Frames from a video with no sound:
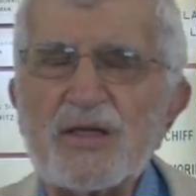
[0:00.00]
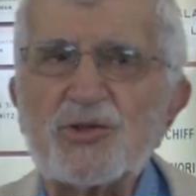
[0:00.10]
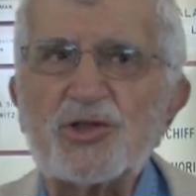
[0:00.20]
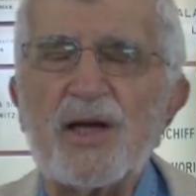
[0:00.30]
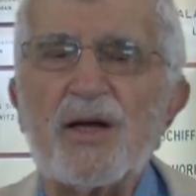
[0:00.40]
in
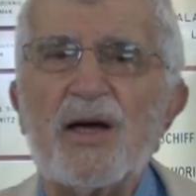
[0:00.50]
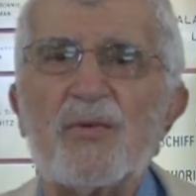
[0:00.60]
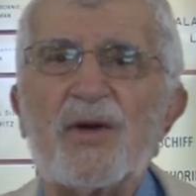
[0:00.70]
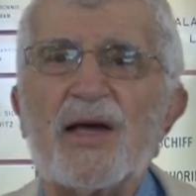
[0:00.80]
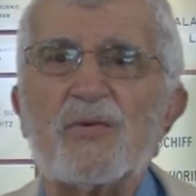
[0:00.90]
Shanghai
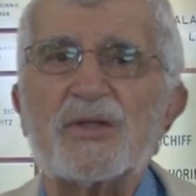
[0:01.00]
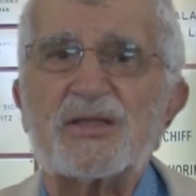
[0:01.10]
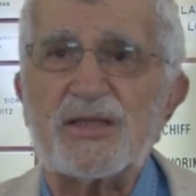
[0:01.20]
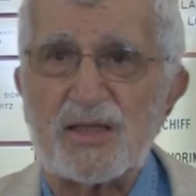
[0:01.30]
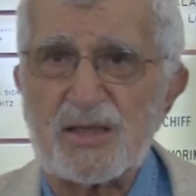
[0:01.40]
when I was
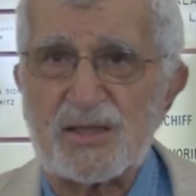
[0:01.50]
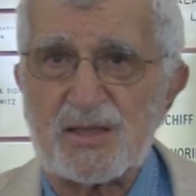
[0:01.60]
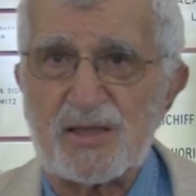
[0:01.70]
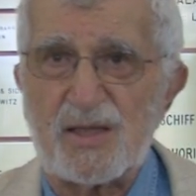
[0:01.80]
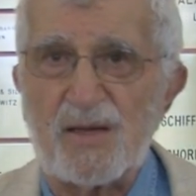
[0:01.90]

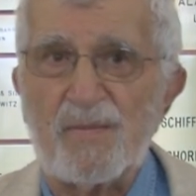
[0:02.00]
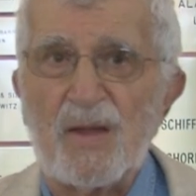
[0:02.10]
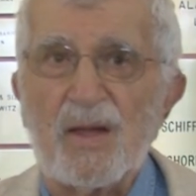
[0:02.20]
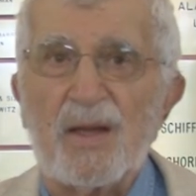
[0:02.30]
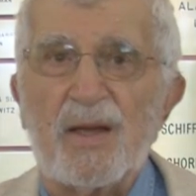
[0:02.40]
six,
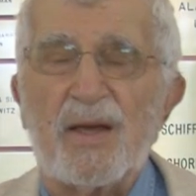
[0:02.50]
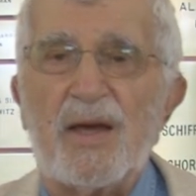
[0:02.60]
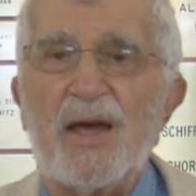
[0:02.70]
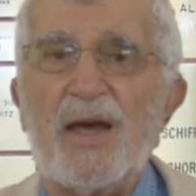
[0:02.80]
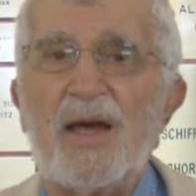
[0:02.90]

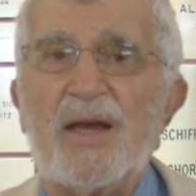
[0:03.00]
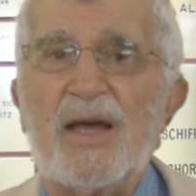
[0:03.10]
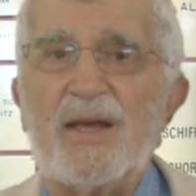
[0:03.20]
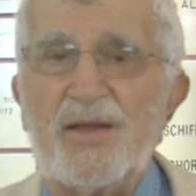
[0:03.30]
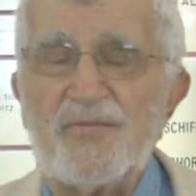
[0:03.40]
and
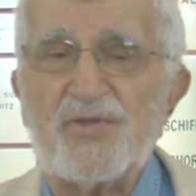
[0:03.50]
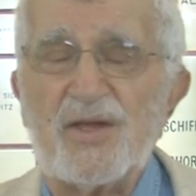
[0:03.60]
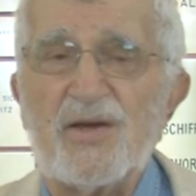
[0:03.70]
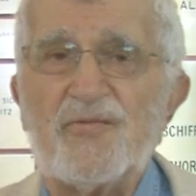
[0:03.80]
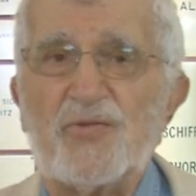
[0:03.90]
I lived
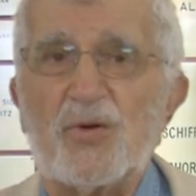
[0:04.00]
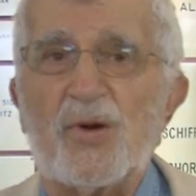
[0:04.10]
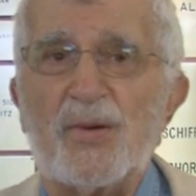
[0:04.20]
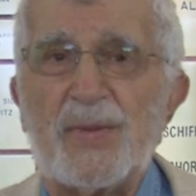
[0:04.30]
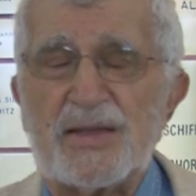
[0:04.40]
there
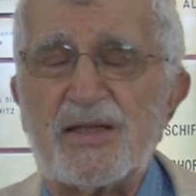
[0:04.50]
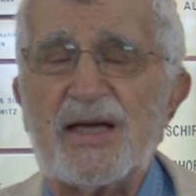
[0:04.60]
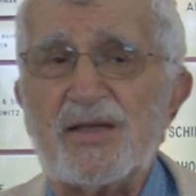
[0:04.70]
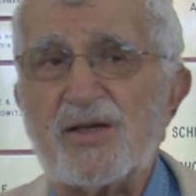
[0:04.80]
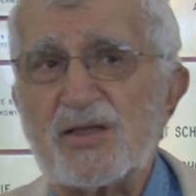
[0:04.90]
for about
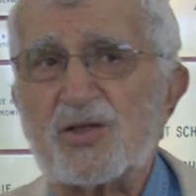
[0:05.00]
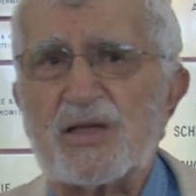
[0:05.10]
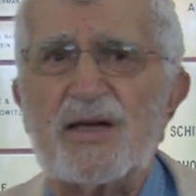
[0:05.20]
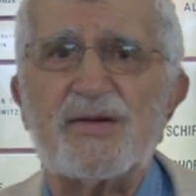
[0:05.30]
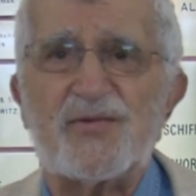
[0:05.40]
10 years
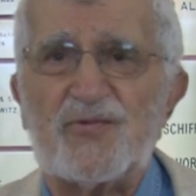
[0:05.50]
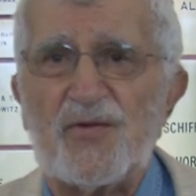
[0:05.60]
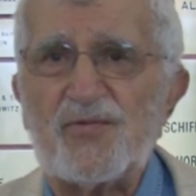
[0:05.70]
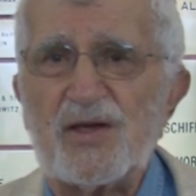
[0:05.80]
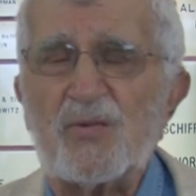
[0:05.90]
till I was
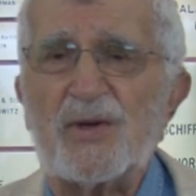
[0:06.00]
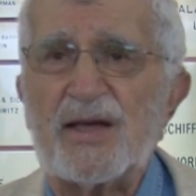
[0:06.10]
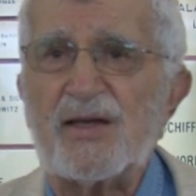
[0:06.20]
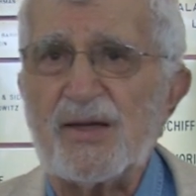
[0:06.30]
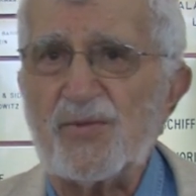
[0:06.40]
15 when
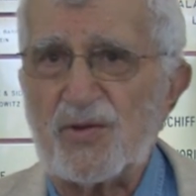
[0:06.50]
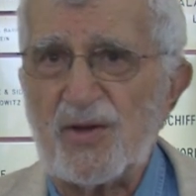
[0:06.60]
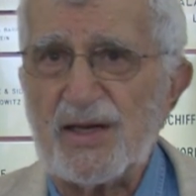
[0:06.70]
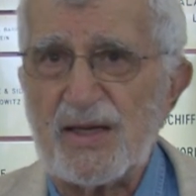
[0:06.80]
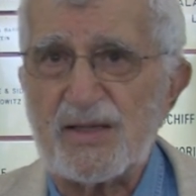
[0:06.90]
I came to the
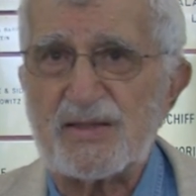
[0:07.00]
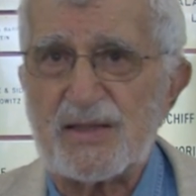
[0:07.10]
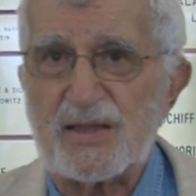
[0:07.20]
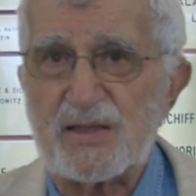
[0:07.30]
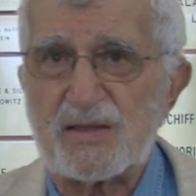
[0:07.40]
United
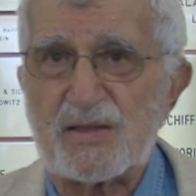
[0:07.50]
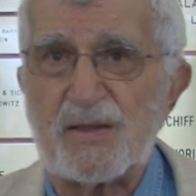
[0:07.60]
States.